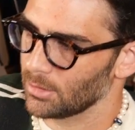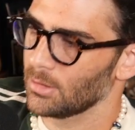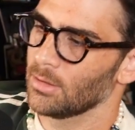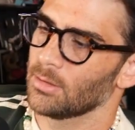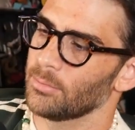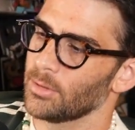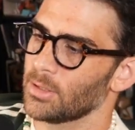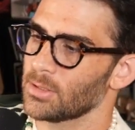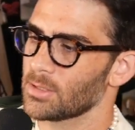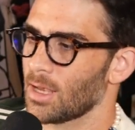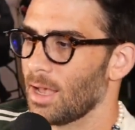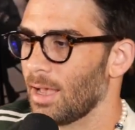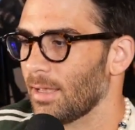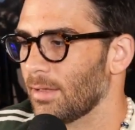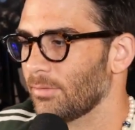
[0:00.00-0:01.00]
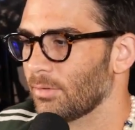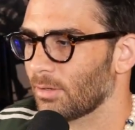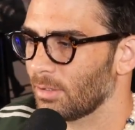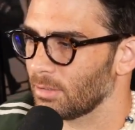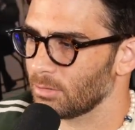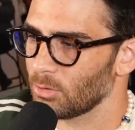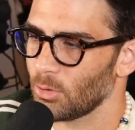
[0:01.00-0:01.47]
Because I have
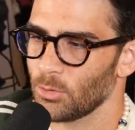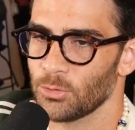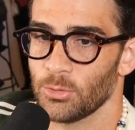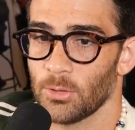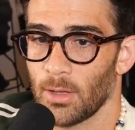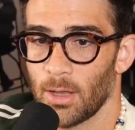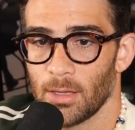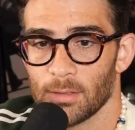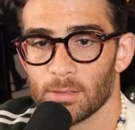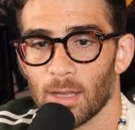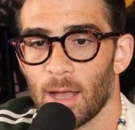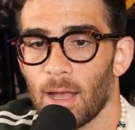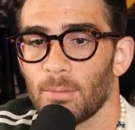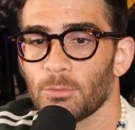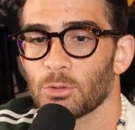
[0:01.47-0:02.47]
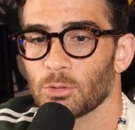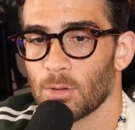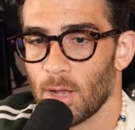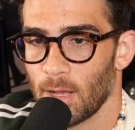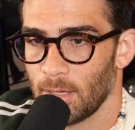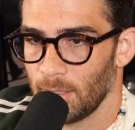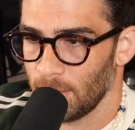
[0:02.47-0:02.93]
already told you guys, I'm
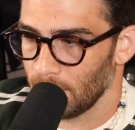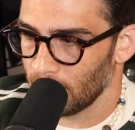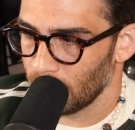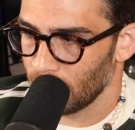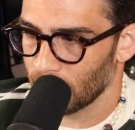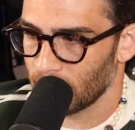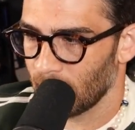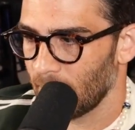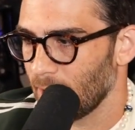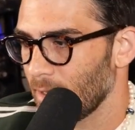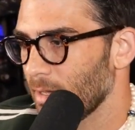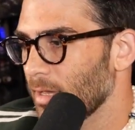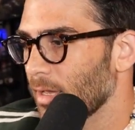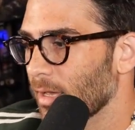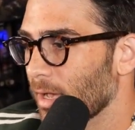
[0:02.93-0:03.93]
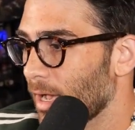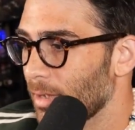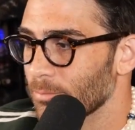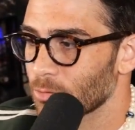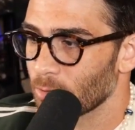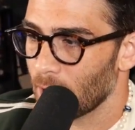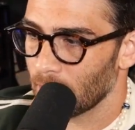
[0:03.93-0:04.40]
trying, okay?
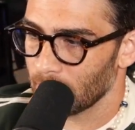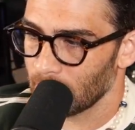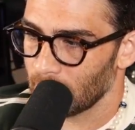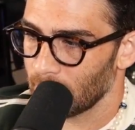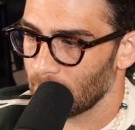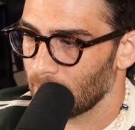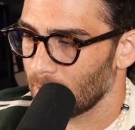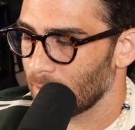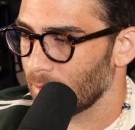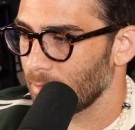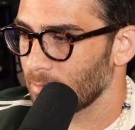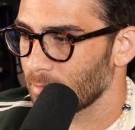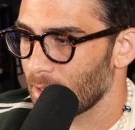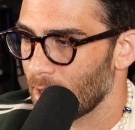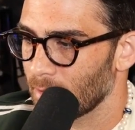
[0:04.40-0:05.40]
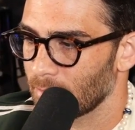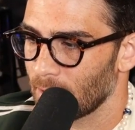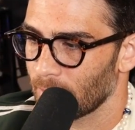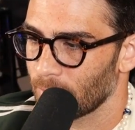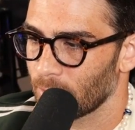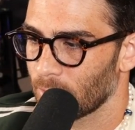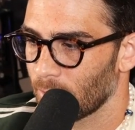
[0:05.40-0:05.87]
I'm trying to get in
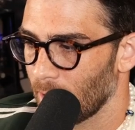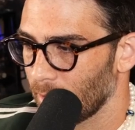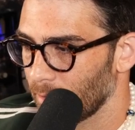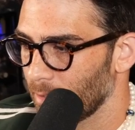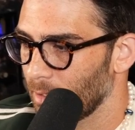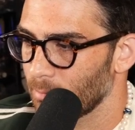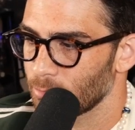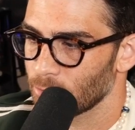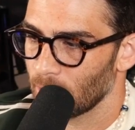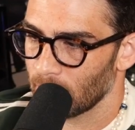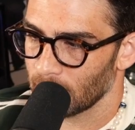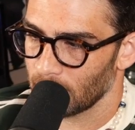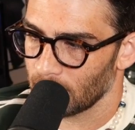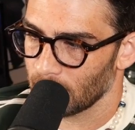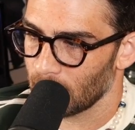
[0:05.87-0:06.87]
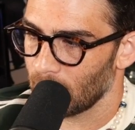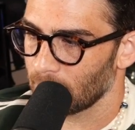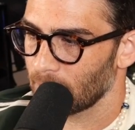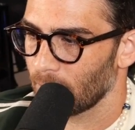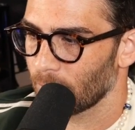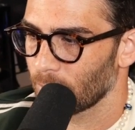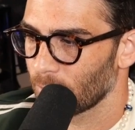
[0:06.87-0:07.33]
contact with Greta. I'm trying to get in
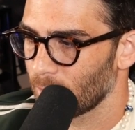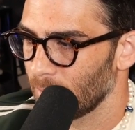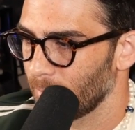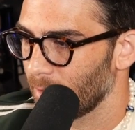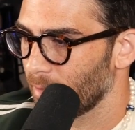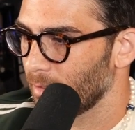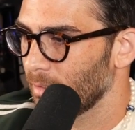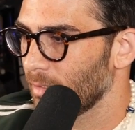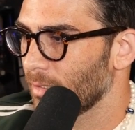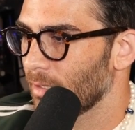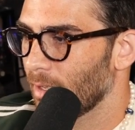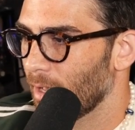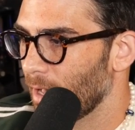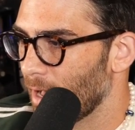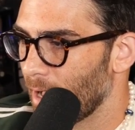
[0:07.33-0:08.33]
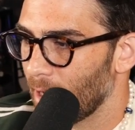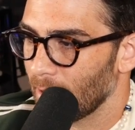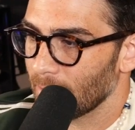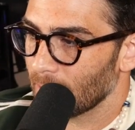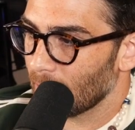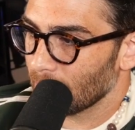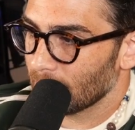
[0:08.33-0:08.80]
contact with Rima.
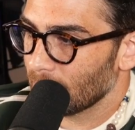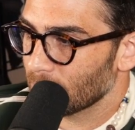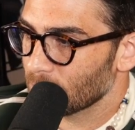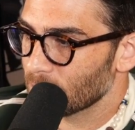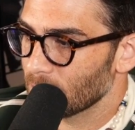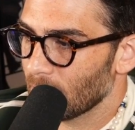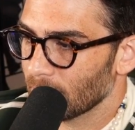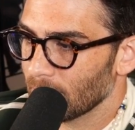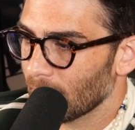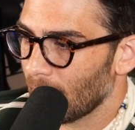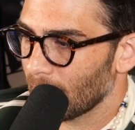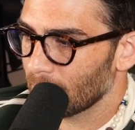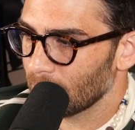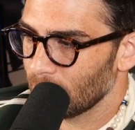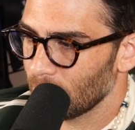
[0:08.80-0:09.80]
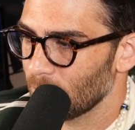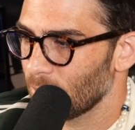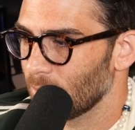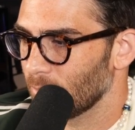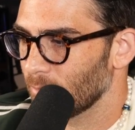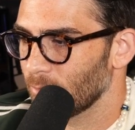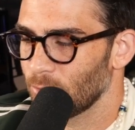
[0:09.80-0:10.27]
There's nothing I can
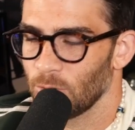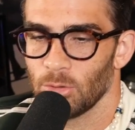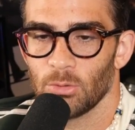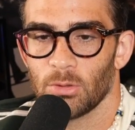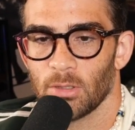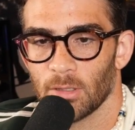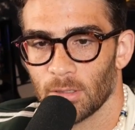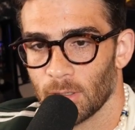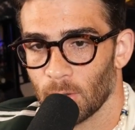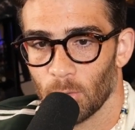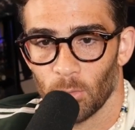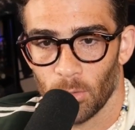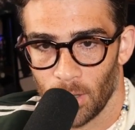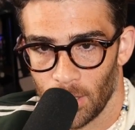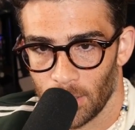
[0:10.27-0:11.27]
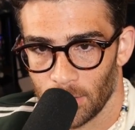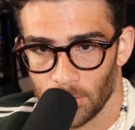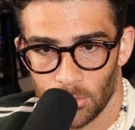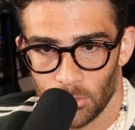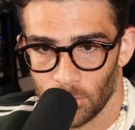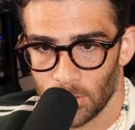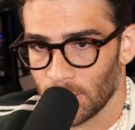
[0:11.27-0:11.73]
do. Do you think I don't want
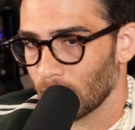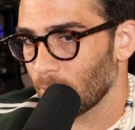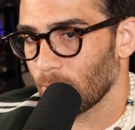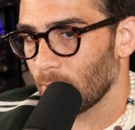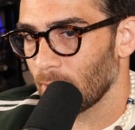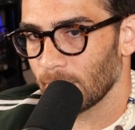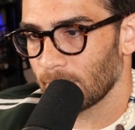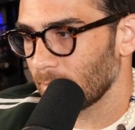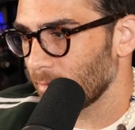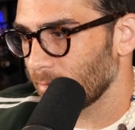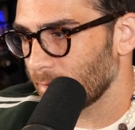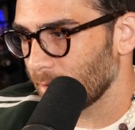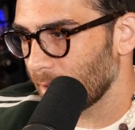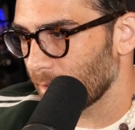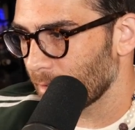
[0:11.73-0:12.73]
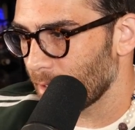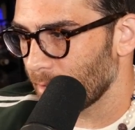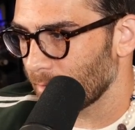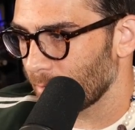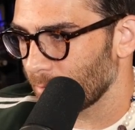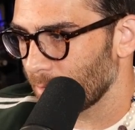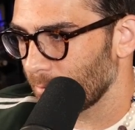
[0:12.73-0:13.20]
to get in
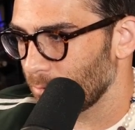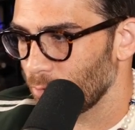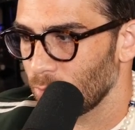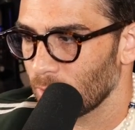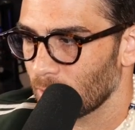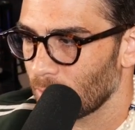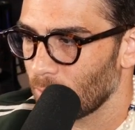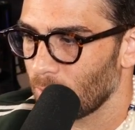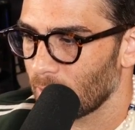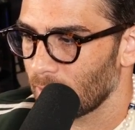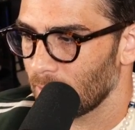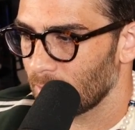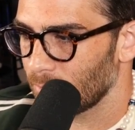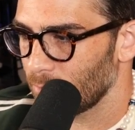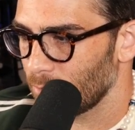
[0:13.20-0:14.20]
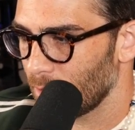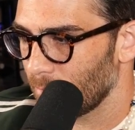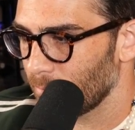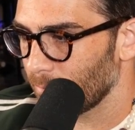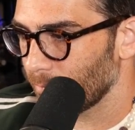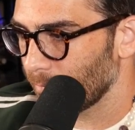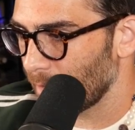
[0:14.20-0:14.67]
contact with them? Do you think I don't want to interview
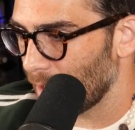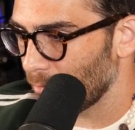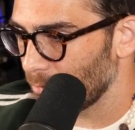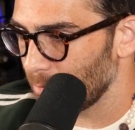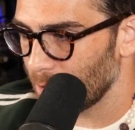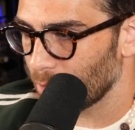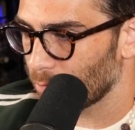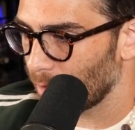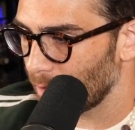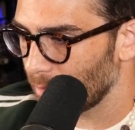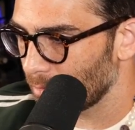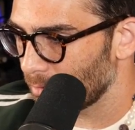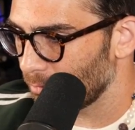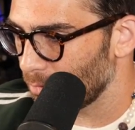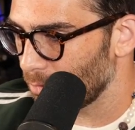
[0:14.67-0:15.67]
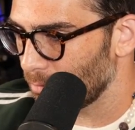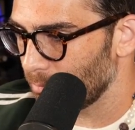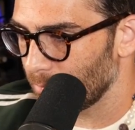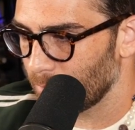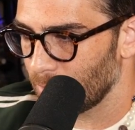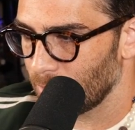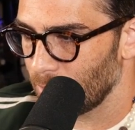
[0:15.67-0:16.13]
them? That would be a great interview
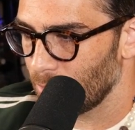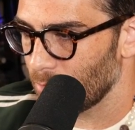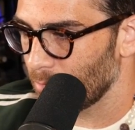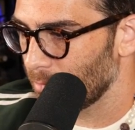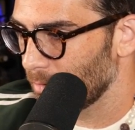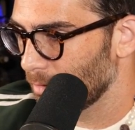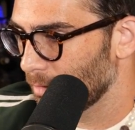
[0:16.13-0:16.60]
to do.